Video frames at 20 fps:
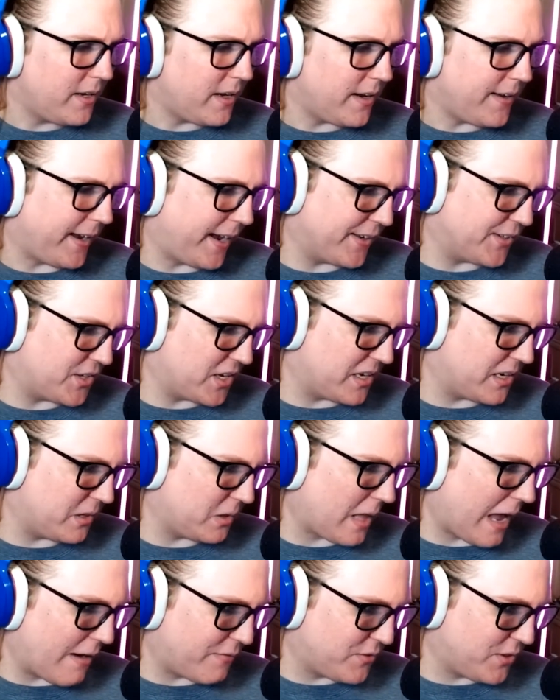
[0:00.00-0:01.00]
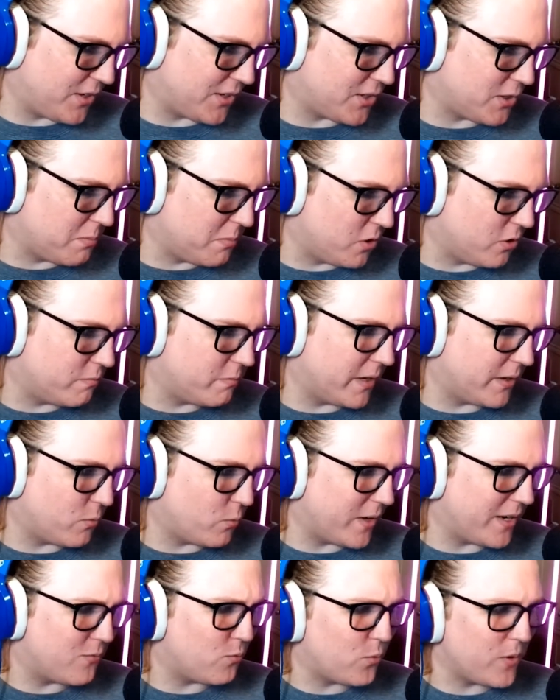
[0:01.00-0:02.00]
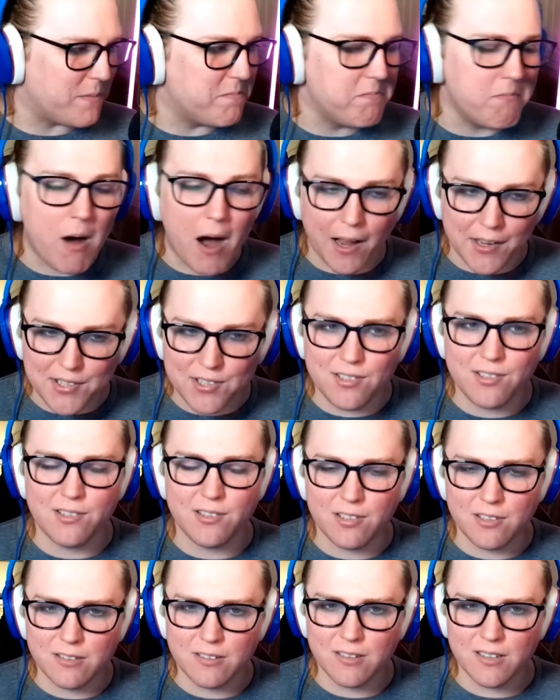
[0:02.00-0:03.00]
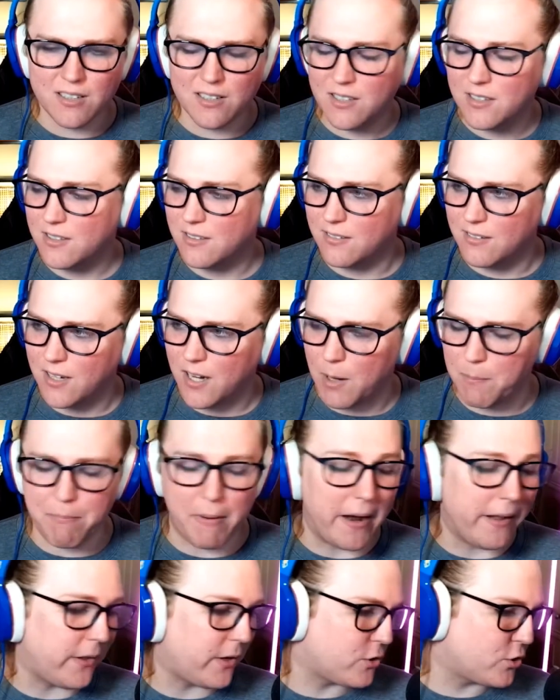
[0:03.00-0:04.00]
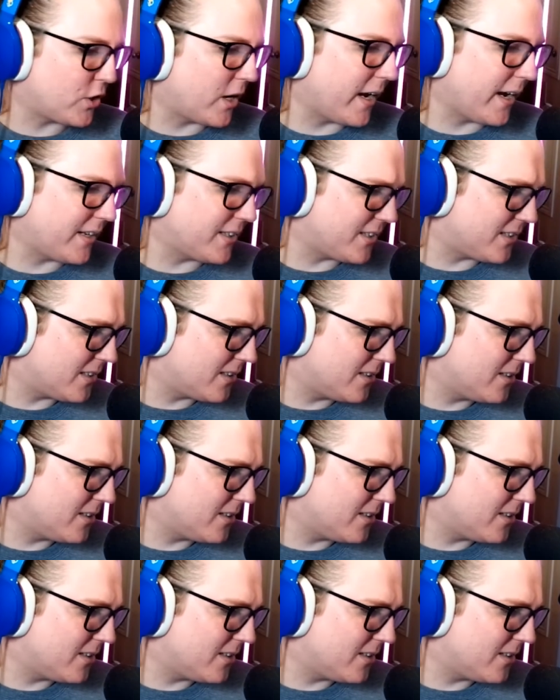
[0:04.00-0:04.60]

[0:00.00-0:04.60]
as a leftist movement, we must abolish ICE.